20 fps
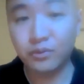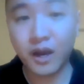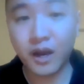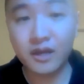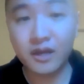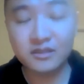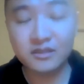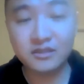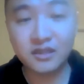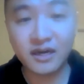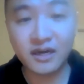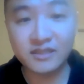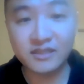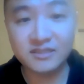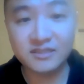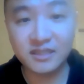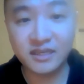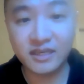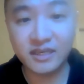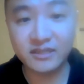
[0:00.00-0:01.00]
product
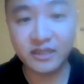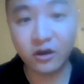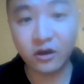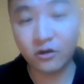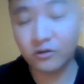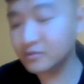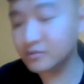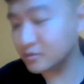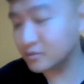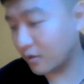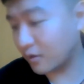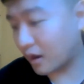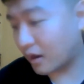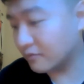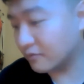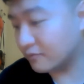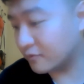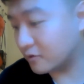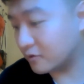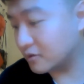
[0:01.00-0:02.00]
lines can they also
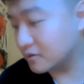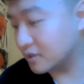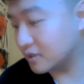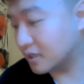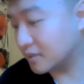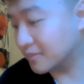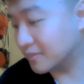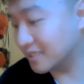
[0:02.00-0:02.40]
offer